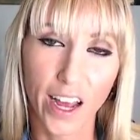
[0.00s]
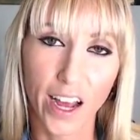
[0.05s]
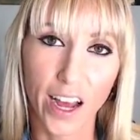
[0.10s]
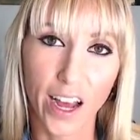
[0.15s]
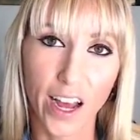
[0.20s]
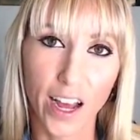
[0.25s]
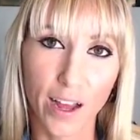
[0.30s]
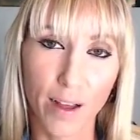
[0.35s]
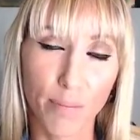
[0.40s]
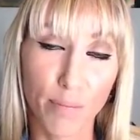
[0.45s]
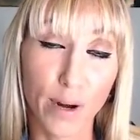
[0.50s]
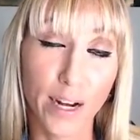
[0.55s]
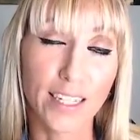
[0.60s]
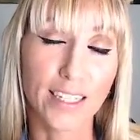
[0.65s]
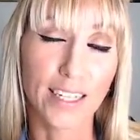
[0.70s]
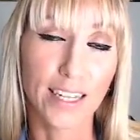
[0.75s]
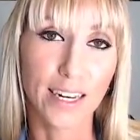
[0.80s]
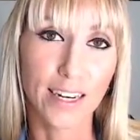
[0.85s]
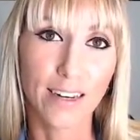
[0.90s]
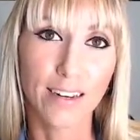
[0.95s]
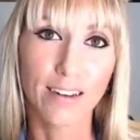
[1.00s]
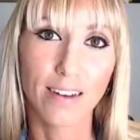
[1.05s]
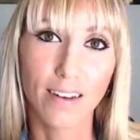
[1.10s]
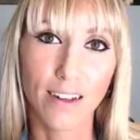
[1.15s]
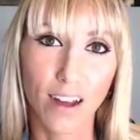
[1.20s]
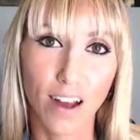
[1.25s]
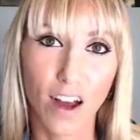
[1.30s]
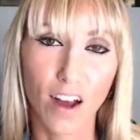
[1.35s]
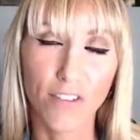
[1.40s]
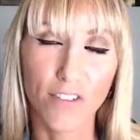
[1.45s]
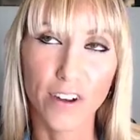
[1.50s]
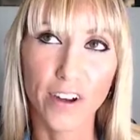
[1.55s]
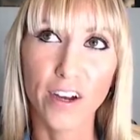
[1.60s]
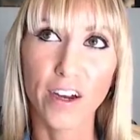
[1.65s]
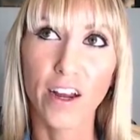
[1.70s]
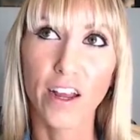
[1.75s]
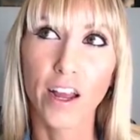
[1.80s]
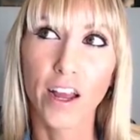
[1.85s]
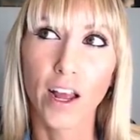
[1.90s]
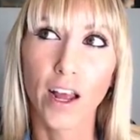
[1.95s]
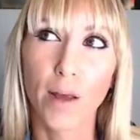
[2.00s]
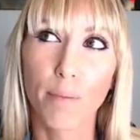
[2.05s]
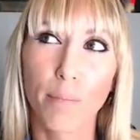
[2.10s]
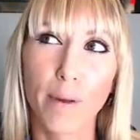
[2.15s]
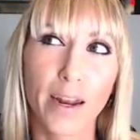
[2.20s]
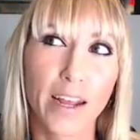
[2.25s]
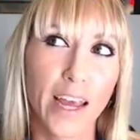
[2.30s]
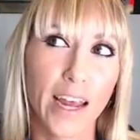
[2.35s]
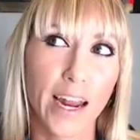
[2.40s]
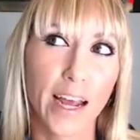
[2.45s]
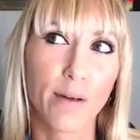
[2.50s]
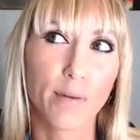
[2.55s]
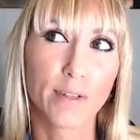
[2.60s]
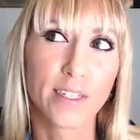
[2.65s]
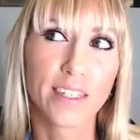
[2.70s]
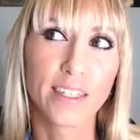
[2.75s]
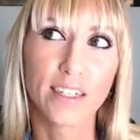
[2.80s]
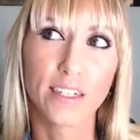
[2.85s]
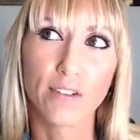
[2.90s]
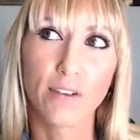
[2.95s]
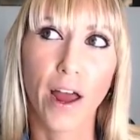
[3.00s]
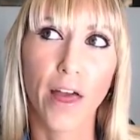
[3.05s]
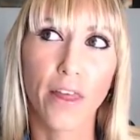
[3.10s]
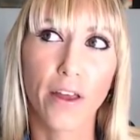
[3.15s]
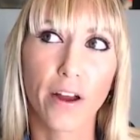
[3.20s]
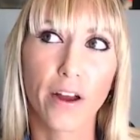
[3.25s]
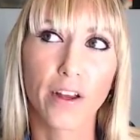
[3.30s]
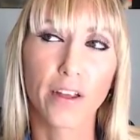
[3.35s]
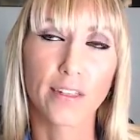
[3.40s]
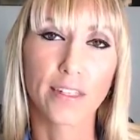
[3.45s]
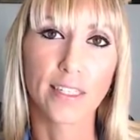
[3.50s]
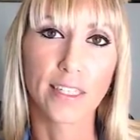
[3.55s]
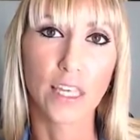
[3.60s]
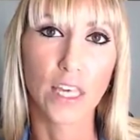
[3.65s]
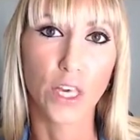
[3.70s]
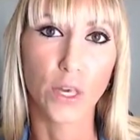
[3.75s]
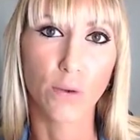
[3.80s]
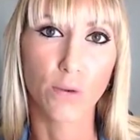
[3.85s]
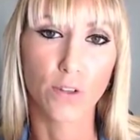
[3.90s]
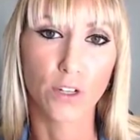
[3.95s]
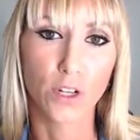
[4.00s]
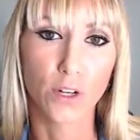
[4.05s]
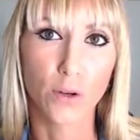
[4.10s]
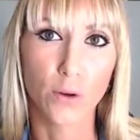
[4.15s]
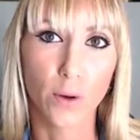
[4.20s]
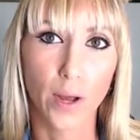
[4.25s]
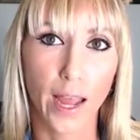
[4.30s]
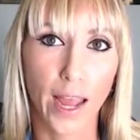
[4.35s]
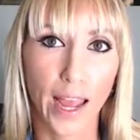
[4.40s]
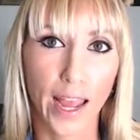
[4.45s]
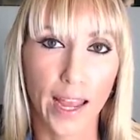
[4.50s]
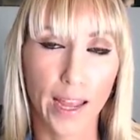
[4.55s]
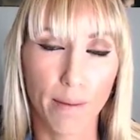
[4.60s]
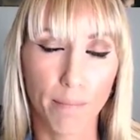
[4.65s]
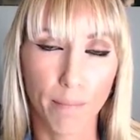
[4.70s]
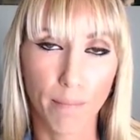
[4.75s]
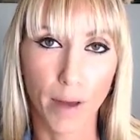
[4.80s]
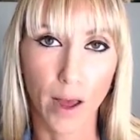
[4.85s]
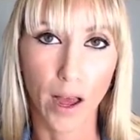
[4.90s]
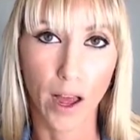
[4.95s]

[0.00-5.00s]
pricing offer. But again, I would still rather see you do a